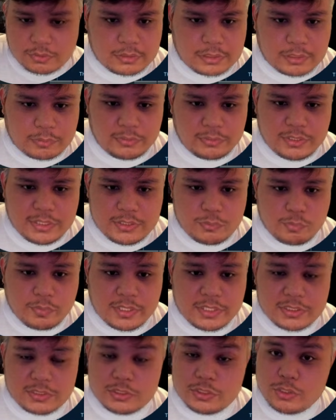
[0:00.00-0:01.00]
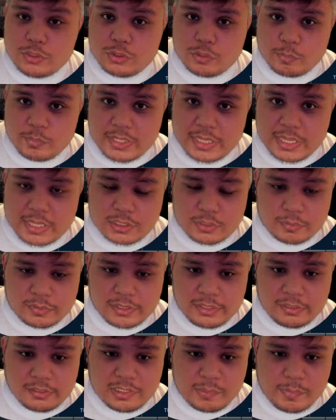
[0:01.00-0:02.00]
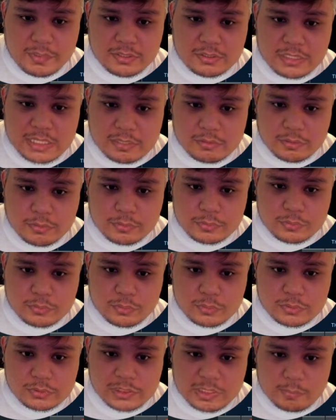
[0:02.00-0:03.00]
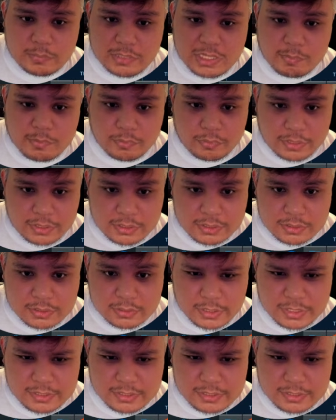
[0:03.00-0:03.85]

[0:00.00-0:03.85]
Now this one is new to me actually, limit downloads to Steam libraries.